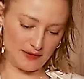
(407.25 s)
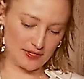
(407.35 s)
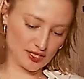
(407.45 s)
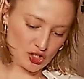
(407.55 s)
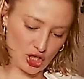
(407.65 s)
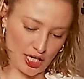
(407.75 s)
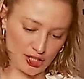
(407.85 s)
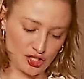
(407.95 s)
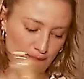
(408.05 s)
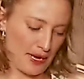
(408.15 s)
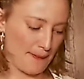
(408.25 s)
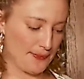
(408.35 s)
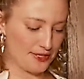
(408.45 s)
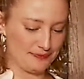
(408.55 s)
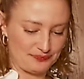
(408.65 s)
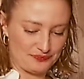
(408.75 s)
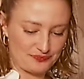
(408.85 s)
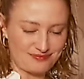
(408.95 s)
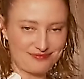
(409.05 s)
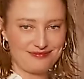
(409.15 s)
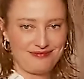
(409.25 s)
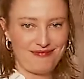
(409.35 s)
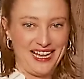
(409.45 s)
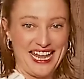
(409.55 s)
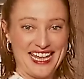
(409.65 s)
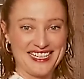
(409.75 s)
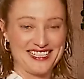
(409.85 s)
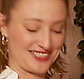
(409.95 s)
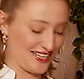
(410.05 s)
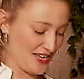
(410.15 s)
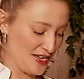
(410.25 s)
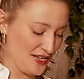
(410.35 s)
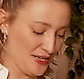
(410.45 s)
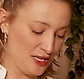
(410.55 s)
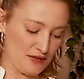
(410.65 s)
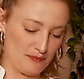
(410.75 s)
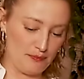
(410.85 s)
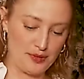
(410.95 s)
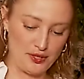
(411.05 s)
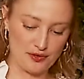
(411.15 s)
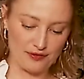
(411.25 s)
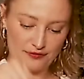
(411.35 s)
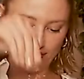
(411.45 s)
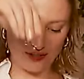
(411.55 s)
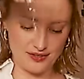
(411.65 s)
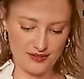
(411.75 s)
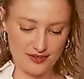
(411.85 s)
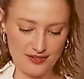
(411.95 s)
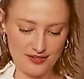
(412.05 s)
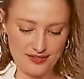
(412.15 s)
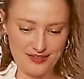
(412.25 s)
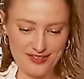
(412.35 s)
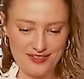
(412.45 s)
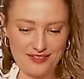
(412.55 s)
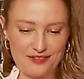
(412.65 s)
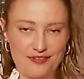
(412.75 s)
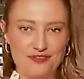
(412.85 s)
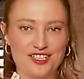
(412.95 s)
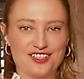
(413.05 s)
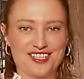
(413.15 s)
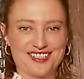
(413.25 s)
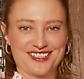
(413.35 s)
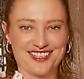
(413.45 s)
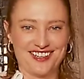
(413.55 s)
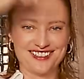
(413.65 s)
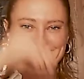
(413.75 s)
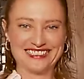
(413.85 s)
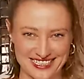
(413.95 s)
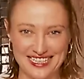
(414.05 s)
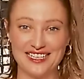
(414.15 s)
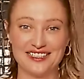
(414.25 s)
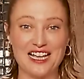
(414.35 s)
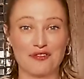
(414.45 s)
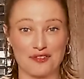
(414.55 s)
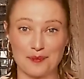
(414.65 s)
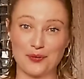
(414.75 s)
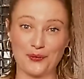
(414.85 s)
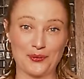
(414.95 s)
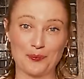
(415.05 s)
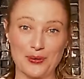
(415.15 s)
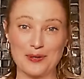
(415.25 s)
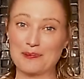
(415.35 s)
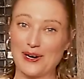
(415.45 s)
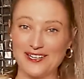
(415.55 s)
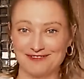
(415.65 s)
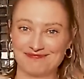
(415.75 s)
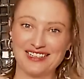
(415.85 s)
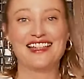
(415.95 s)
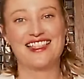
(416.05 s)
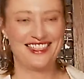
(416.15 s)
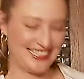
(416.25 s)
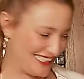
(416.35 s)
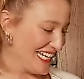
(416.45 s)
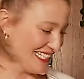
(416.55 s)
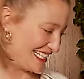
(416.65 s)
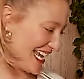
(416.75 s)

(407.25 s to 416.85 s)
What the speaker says: it with a touch of pepper and beautiful finishing salt. Now for the most important part, the taste